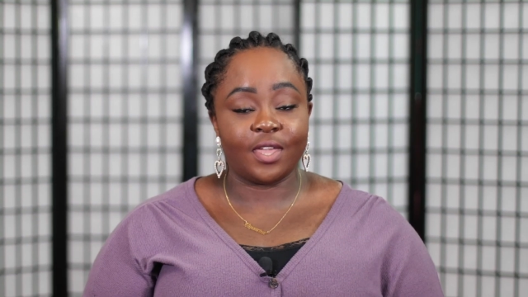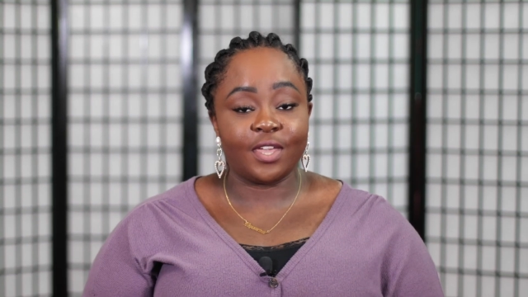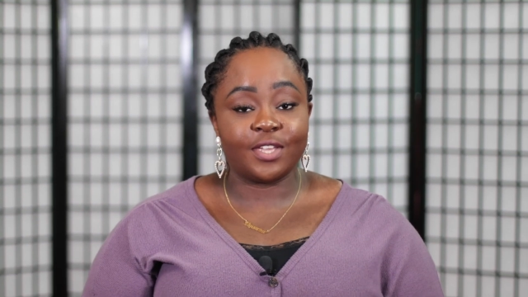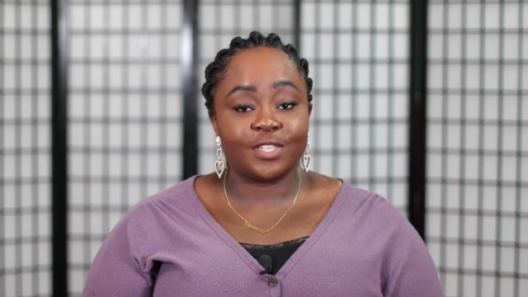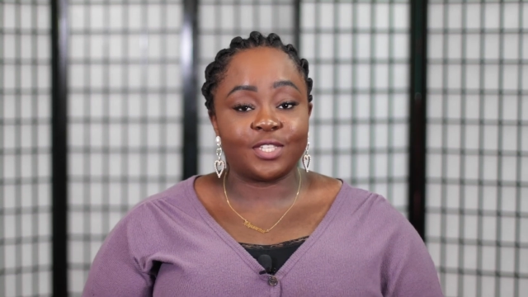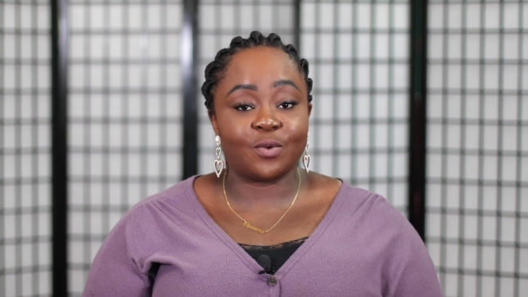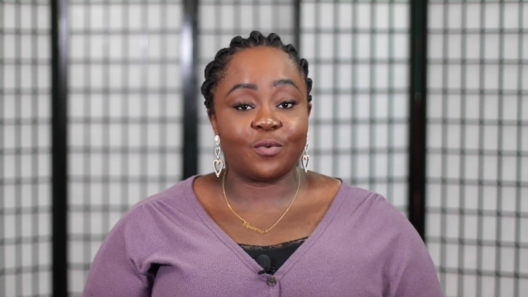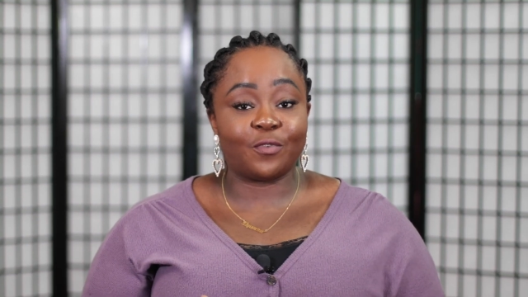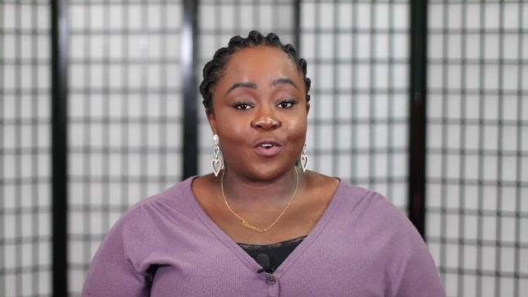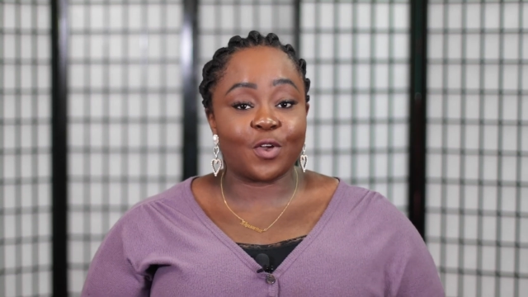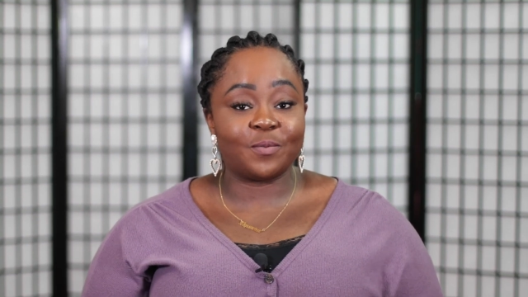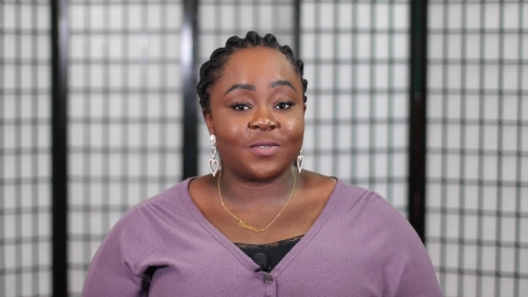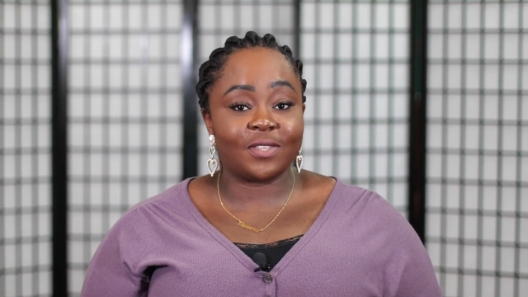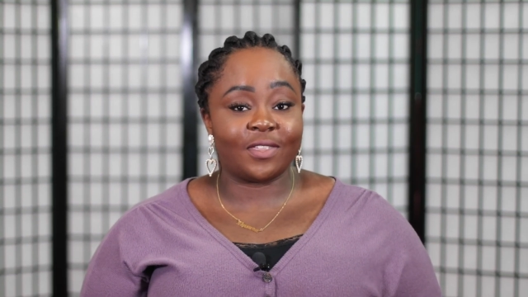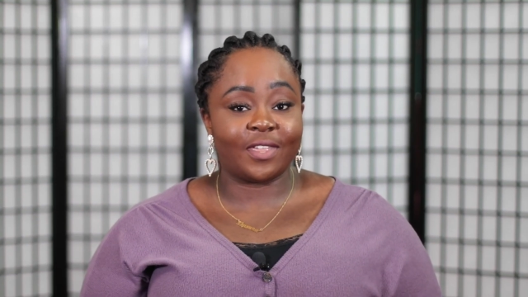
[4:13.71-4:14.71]
So we've
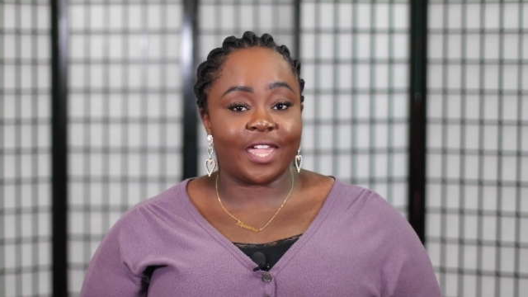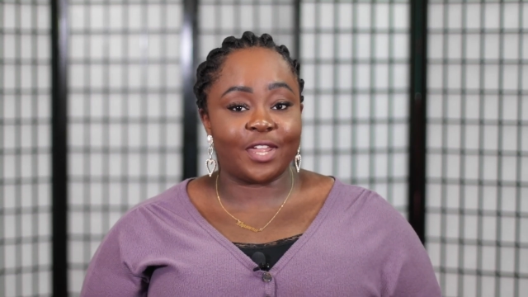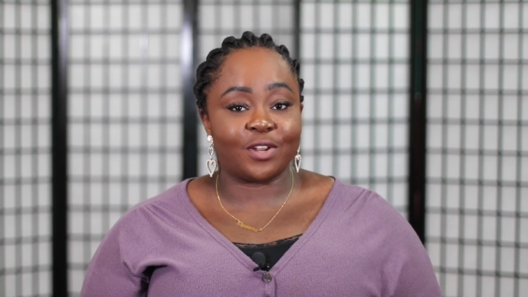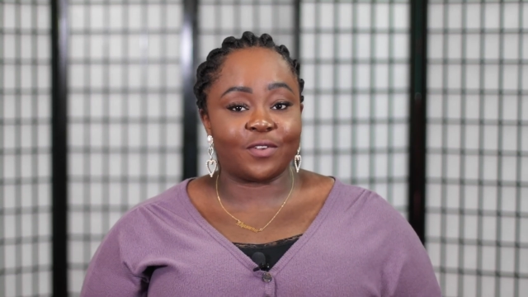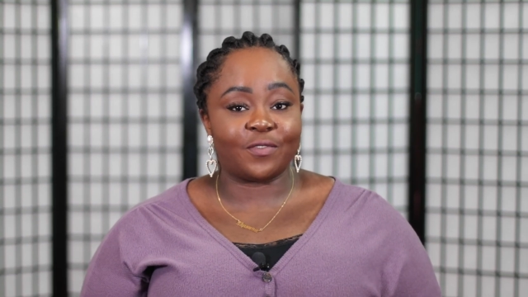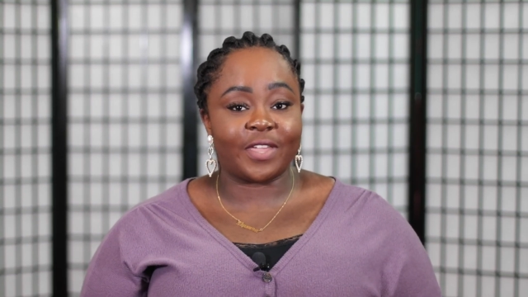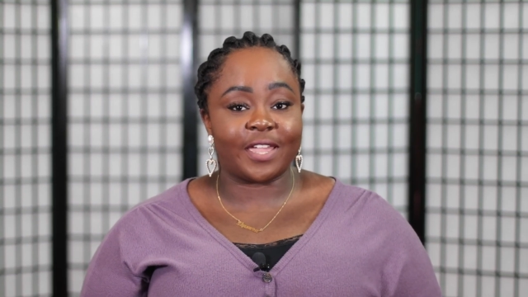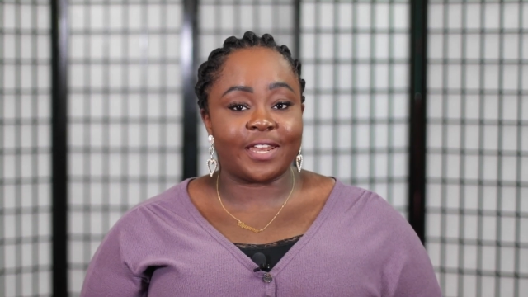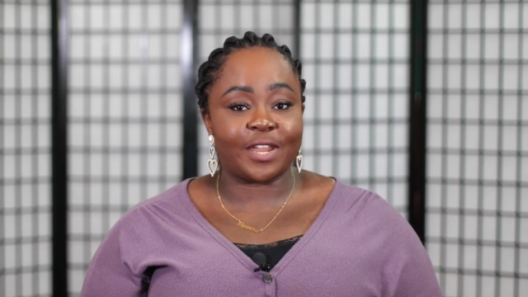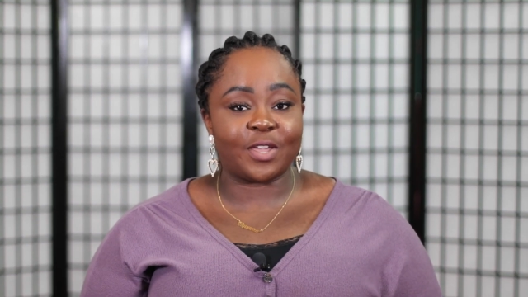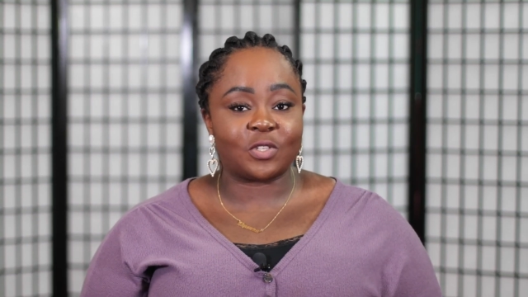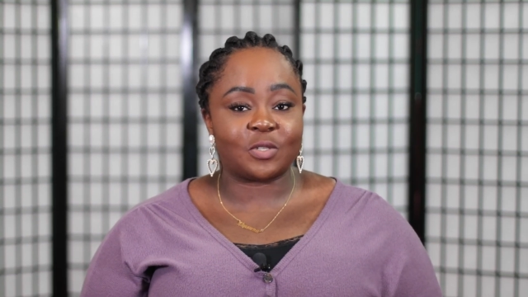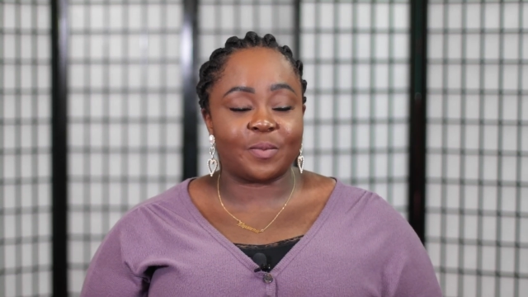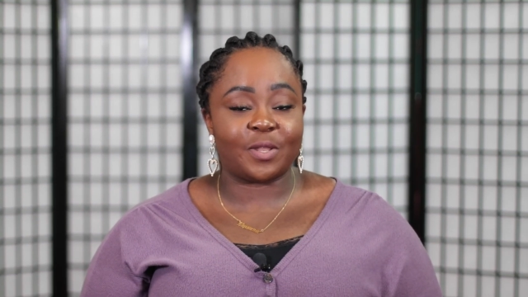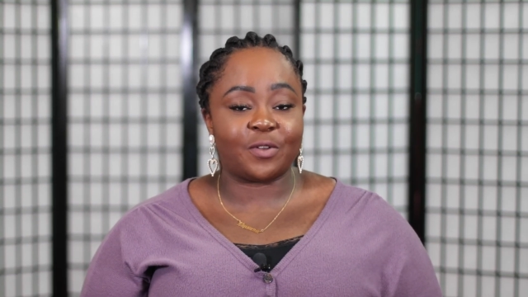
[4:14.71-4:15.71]
come to the end of the
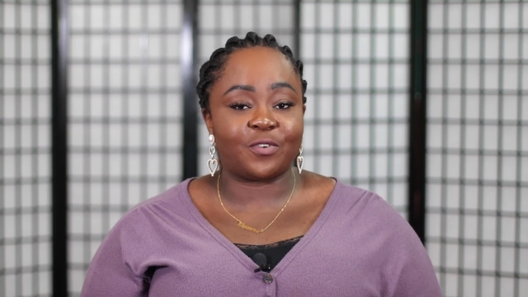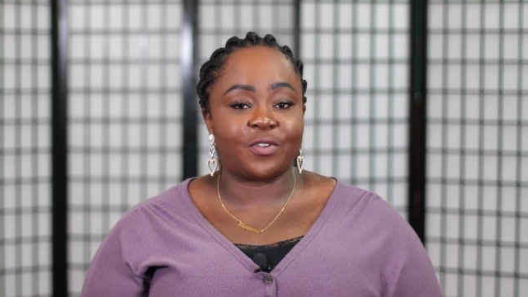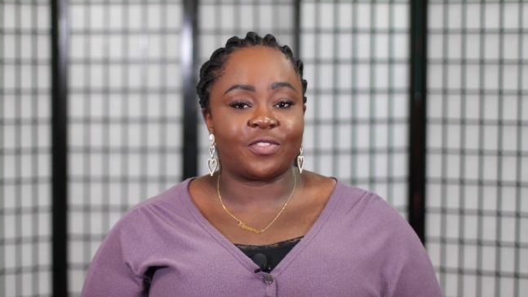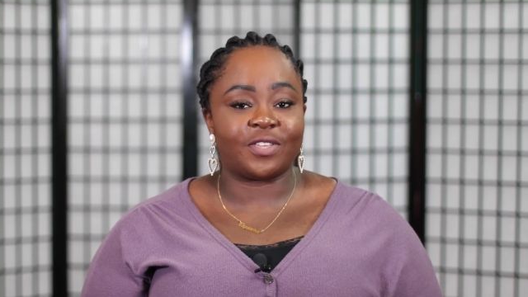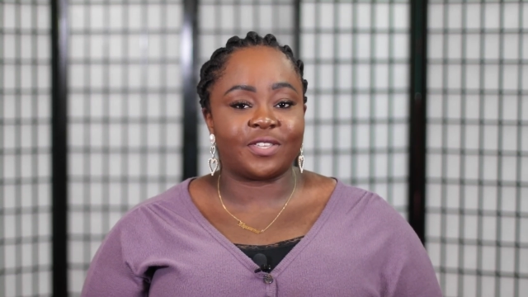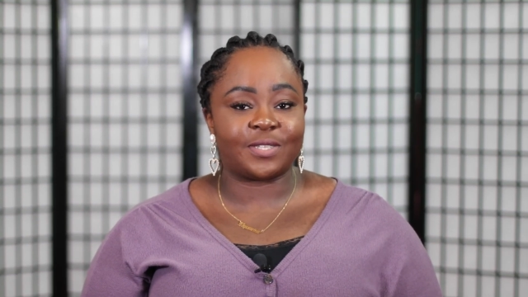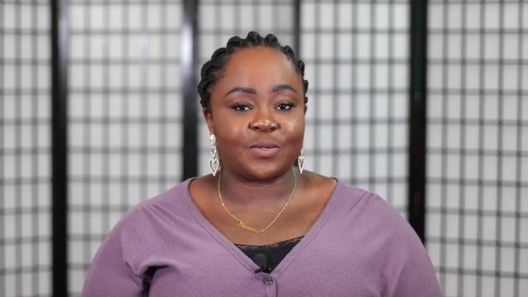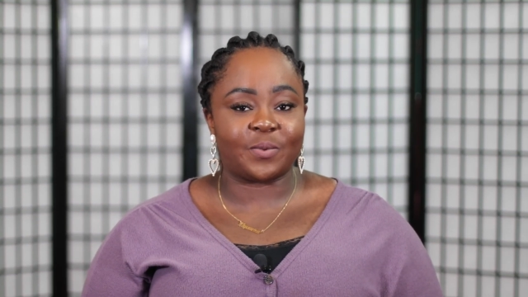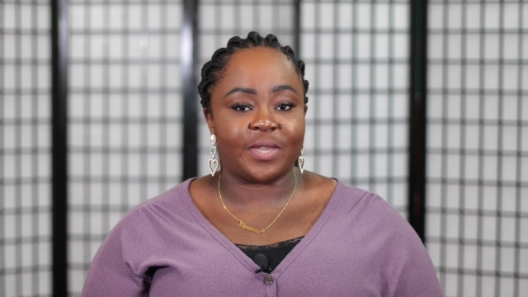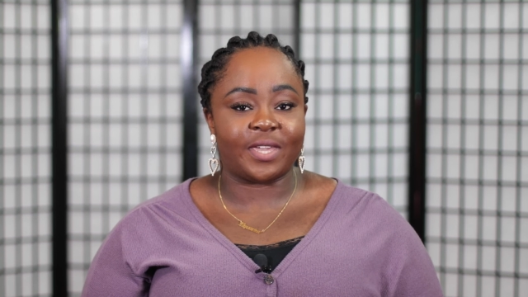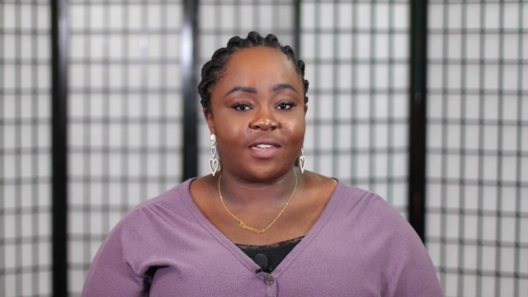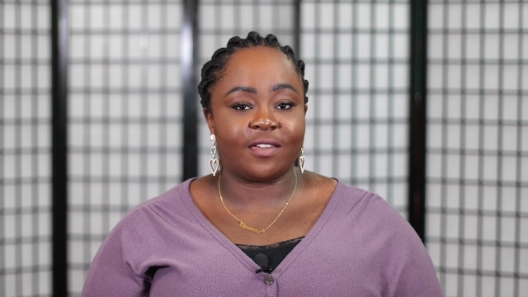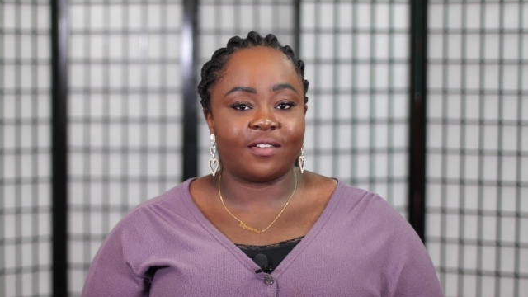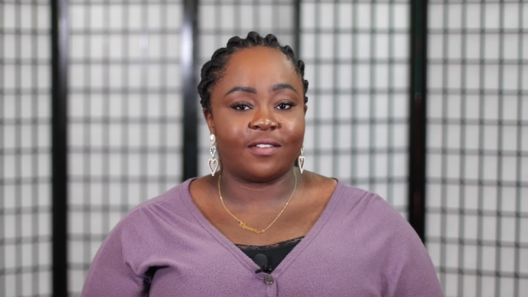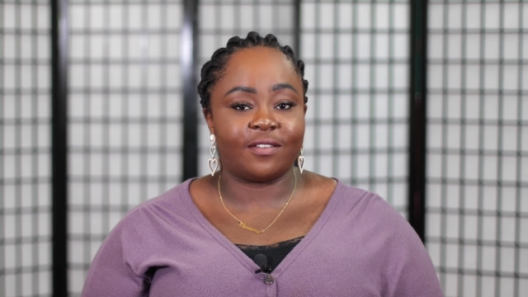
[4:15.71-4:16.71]
announcement for this week.